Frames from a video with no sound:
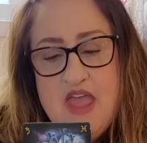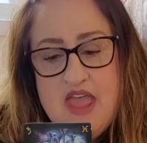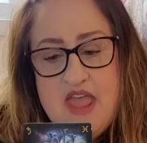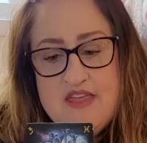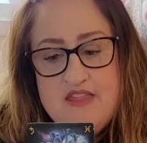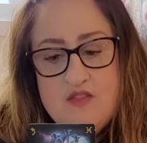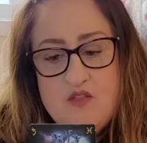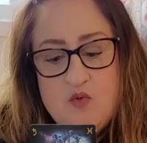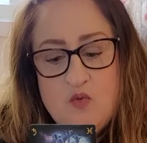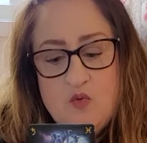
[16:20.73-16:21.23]

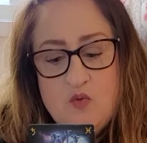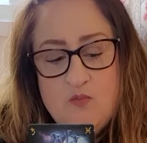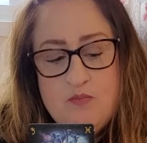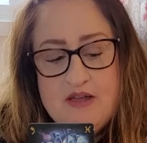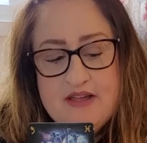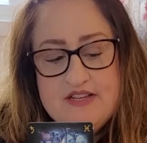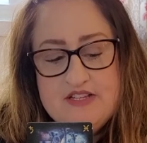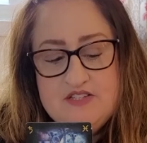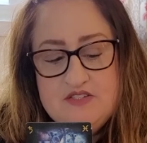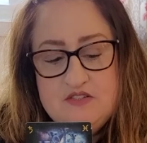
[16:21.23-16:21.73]
And
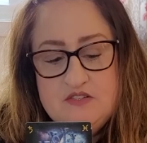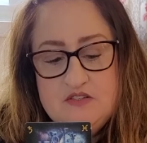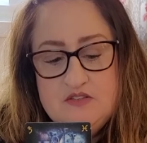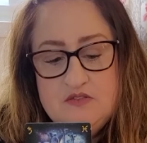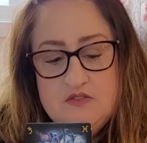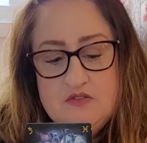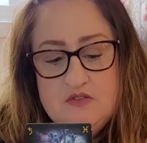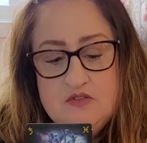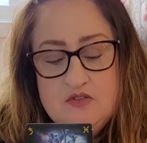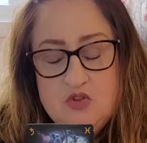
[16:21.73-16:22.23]
by
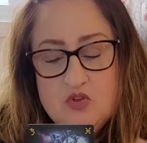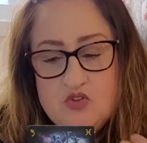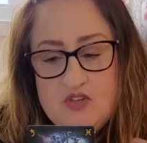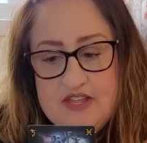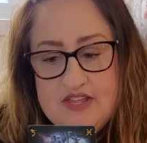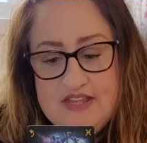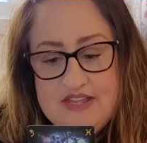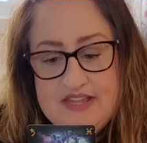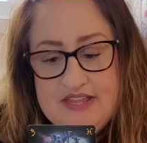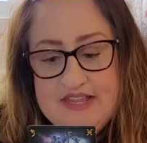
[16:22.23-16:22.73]

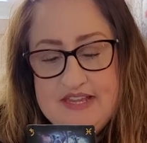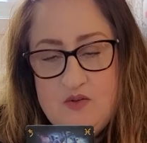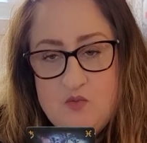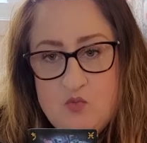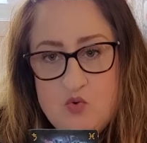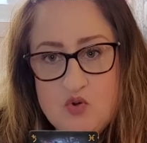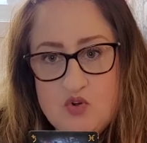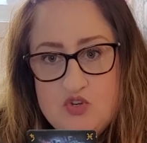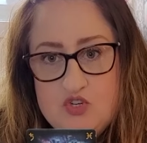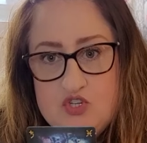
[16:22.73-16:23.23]
looking
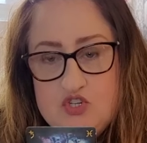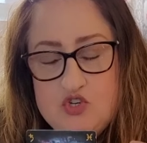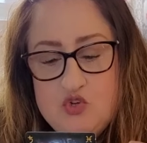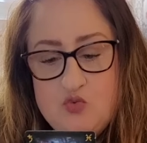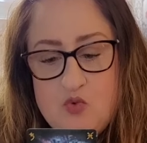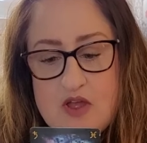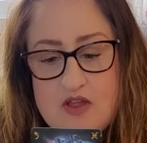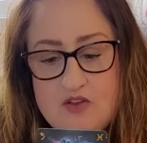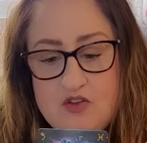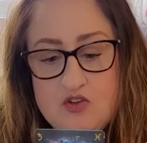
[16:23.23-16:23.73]
inward,
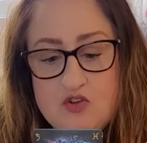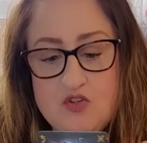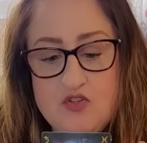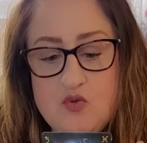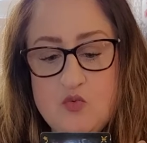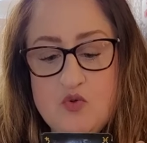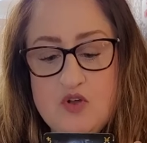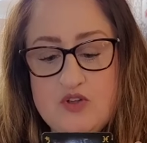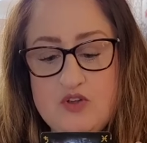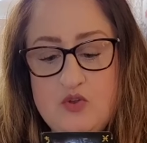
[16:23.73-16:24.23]
you you're
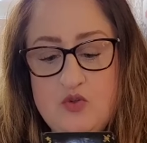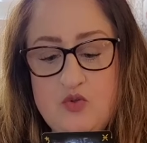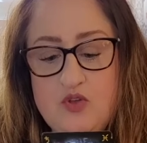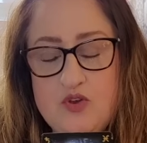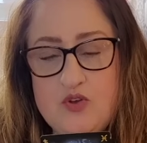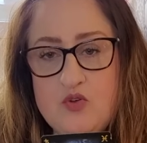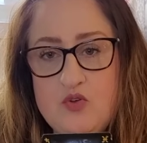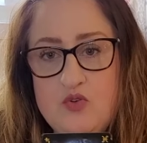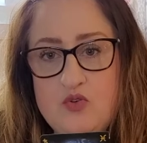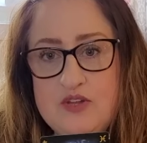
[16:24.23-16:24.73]
the one who
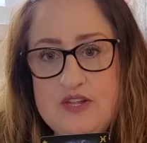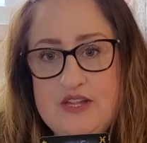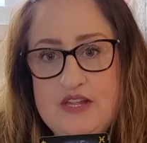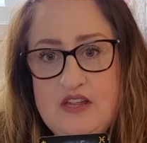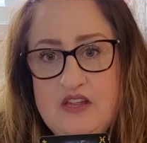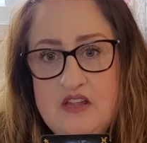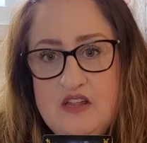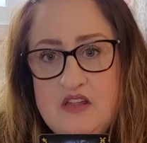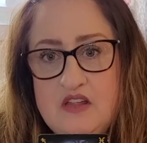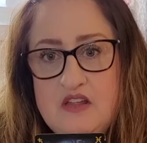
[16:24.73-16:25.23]
can
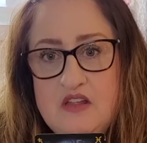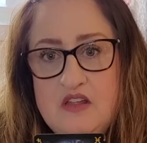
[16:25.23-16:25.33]
only